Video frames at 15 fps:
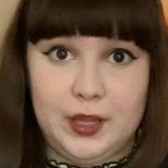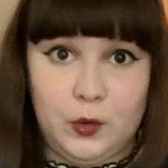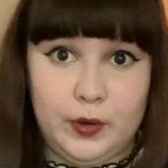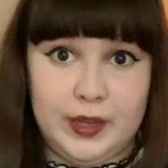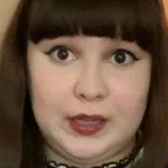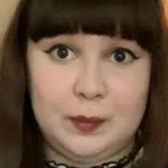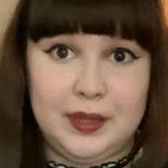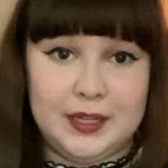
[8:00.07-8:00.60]

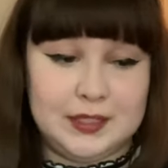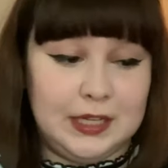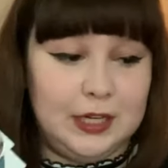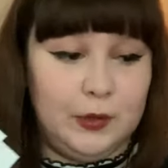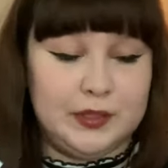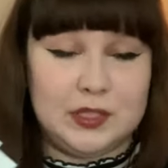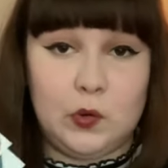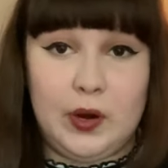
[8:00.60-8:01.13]
quick because I know
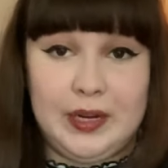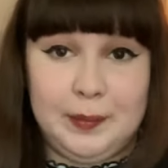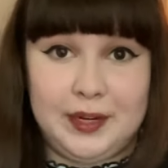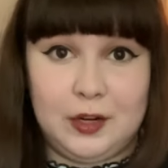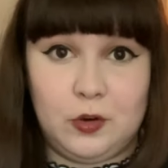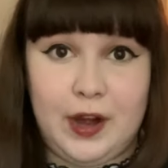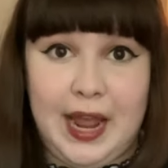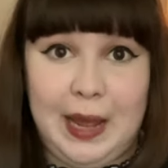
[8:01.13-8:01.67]
it's quite a bit of
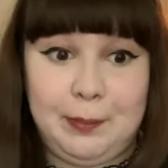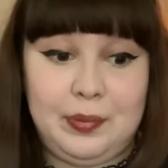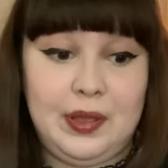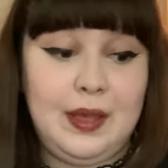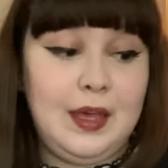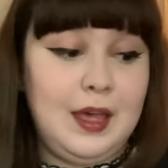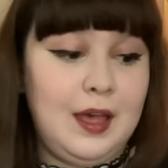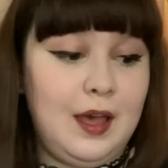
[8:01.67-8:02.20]
crap,
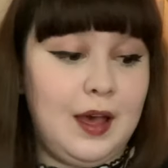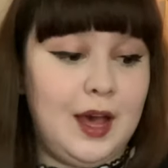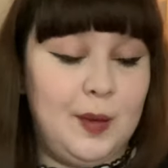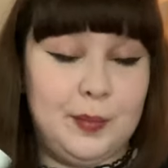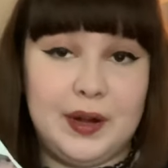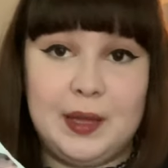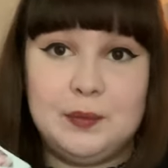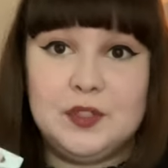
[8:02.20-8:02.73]
um,
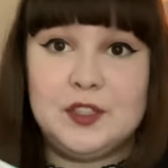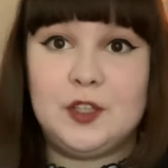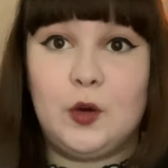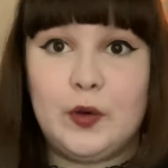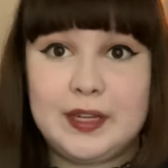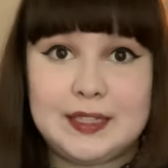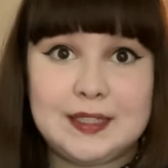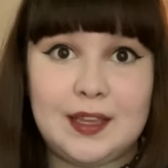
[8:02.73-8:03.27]
but I'm so
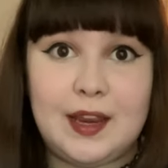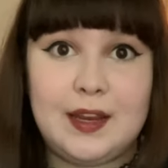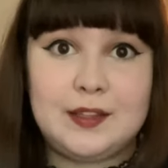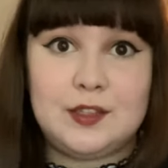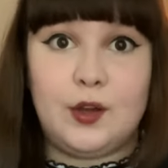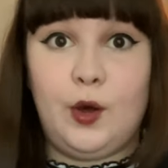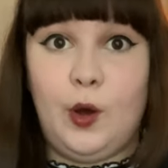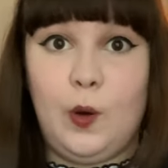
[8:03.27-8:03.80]
excited
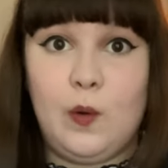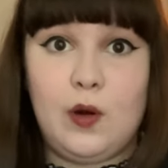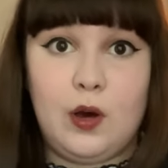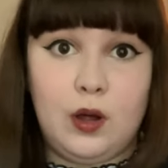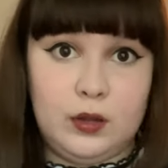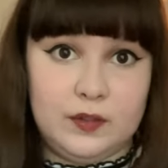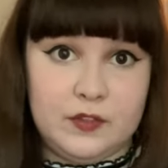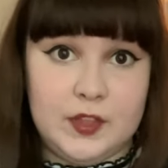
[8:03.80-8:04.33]
to own
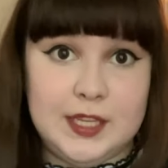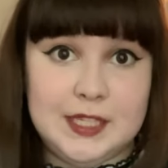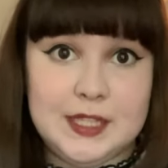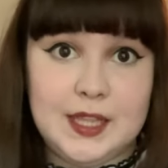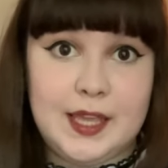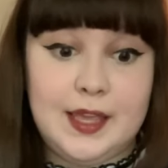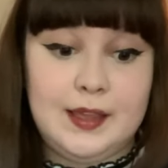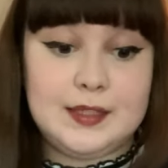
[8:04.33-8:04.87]
all of these
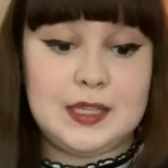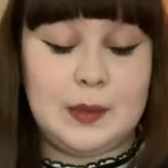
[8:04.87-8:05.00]
things.